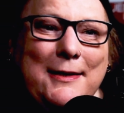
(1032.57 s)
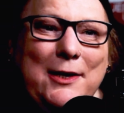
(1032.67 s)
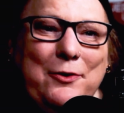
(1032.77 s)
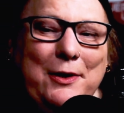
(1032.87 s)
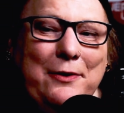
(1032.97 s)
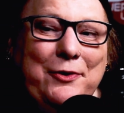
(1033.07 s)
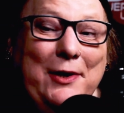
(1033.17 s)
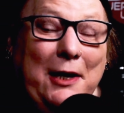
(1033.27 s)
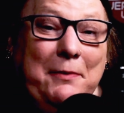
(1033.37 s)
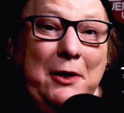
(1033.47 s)
So,
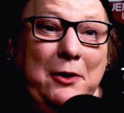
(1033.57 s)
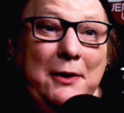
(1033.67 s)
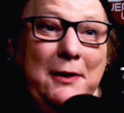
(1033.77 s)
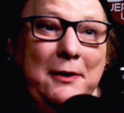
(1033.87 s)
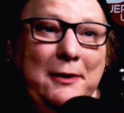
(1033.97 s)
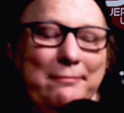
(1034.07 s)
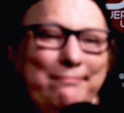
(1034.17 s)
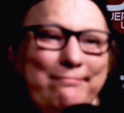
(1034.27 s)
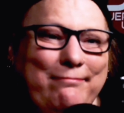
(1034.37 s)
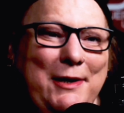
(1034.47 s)
if you like my content,
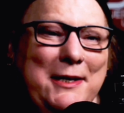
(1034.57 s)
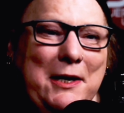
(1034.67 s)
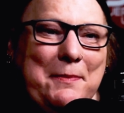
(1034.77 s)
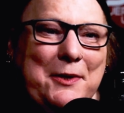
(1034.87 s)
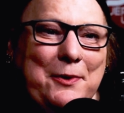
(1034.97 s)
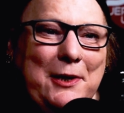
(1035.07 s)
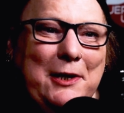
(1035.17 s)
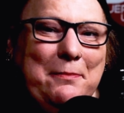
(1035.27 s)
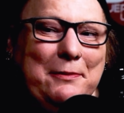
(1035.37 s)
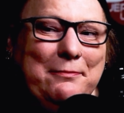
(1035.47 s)
please
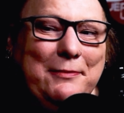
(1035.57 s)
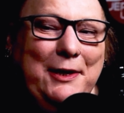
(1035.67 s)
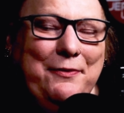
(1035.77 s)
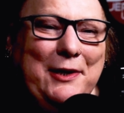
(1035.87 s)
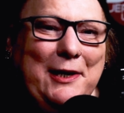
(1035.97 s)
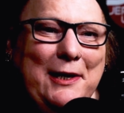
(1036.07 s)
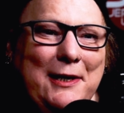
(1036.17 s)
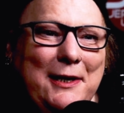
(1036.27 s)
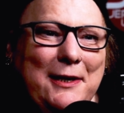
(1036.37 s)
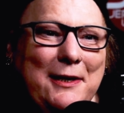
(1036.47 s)
subscribe, leave a
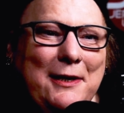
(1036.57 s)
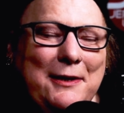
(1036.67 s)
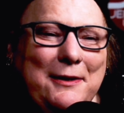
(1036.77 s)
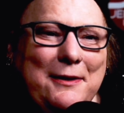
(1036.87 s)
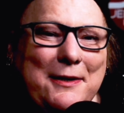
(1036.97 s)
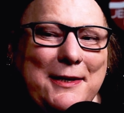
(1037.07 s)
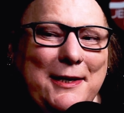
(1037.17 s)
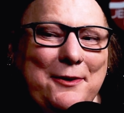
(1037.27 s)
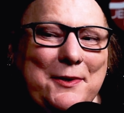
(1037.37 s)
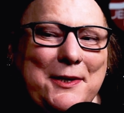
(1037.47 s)
like, and
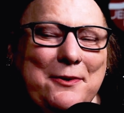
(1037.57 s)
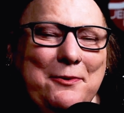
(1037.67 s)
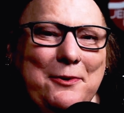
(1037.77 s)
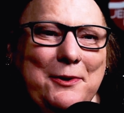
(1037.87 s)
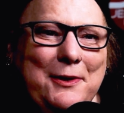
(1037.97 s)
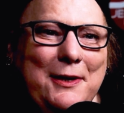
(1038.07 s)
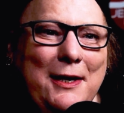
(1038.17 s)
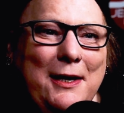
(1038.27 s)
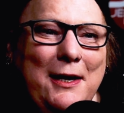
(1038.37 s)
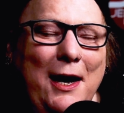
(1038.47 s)
see you soon.
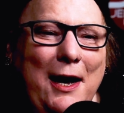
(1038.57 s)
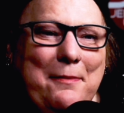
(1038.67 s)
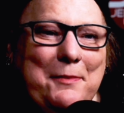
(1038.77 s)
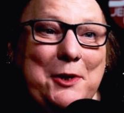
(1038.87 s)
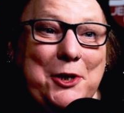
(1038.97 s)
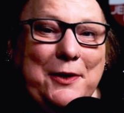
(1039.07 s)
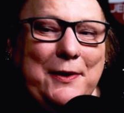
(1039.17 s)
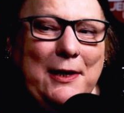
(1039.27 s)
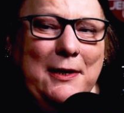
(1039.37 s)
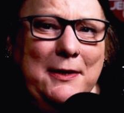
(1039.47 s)
I'm
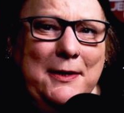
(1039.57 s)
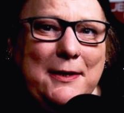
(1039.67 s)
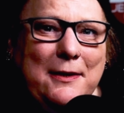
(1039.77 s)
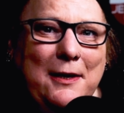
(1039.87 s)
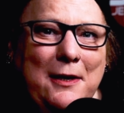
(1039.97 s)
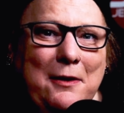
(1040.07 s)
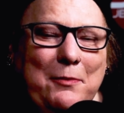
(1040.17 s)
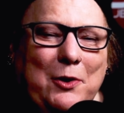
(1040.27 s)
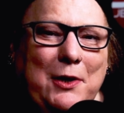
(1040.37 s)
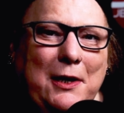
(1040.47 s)
JerryLass,
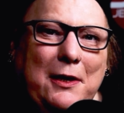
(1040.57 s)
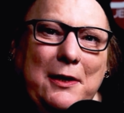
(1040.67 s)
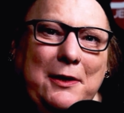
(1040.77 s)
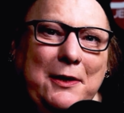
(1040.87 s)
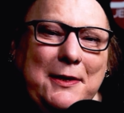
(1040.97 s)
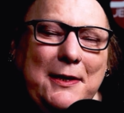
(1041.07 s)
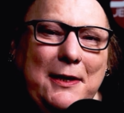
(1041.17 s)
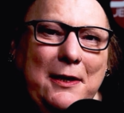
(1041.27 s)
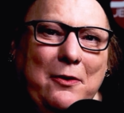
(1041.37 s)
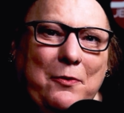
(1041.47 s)
mocking
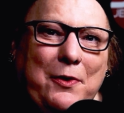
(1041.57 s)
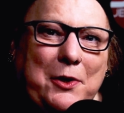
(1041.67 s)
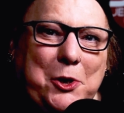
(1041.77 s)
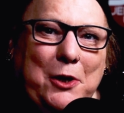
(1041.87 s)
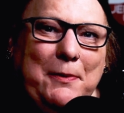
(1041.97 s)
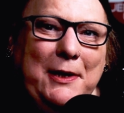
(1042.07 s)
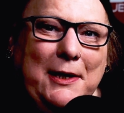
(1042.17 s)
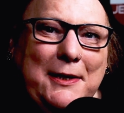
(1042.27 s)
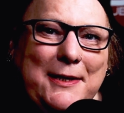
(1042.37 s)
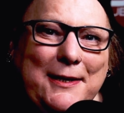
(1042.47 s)
idiocy with a German
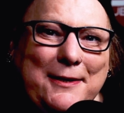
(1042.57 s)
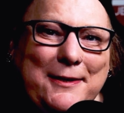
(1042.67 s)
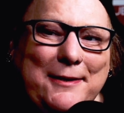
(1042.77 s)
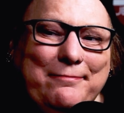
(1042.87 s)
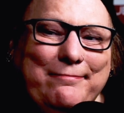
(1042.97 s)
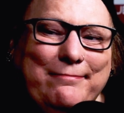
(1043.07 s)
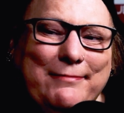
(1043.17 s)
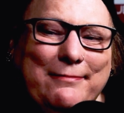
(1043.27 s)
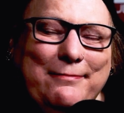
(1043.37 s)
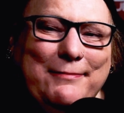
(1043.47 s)
accent.
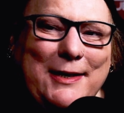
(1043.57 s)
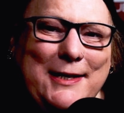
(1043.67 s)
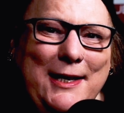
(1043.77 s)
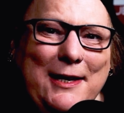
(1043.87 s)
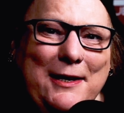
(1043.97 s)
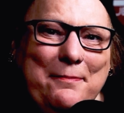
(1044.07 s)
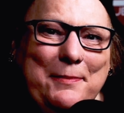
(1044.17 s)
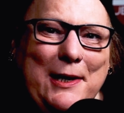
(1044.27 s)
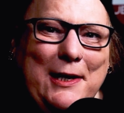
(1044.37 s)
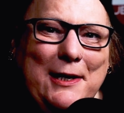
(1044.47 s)
See ya,
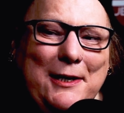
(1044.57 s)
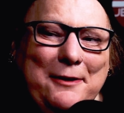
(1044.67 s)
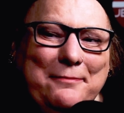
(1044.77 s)
bye.